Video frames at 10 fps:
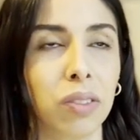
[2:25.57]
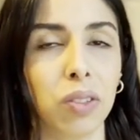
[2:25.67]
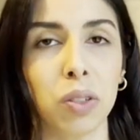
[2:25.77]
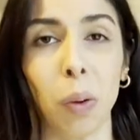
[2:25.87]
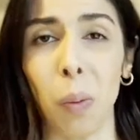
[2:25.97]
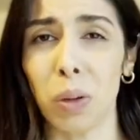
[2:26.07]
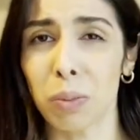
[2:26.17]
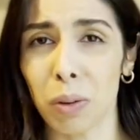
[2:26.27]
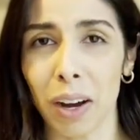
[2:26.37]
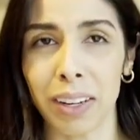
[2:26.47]
just
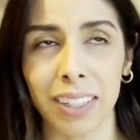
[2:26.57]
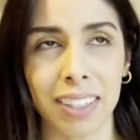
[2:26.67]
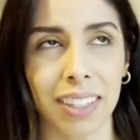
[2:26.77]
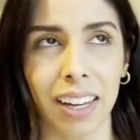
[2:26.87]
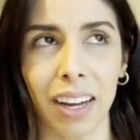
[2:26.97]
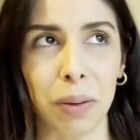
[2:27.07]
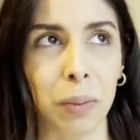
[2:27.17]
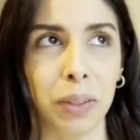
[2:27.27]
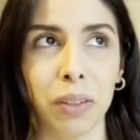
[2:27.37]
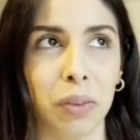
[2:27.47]
old products that I
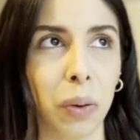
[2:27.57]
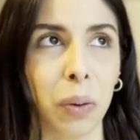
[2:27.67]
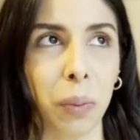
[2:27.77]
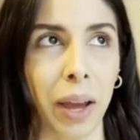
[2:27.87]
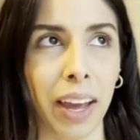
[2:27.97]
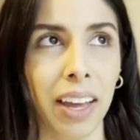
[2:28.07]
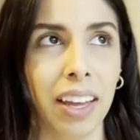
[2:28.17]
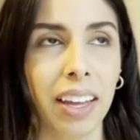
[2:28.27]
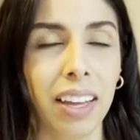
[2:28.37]
wouldn't throw away.